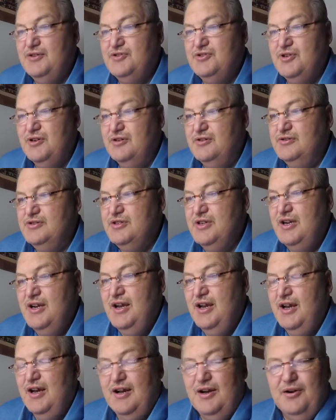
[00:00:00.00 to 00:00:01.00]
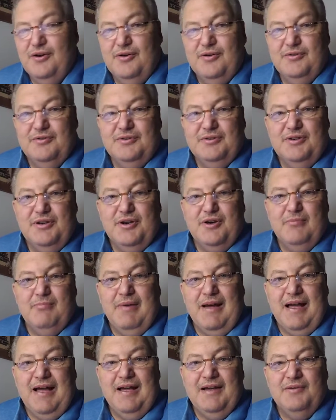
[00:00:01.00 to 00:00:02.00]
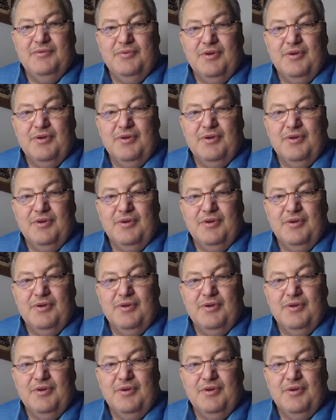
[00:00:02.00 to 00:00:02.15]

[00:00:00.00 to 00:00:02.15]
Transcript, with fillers: a church nearby,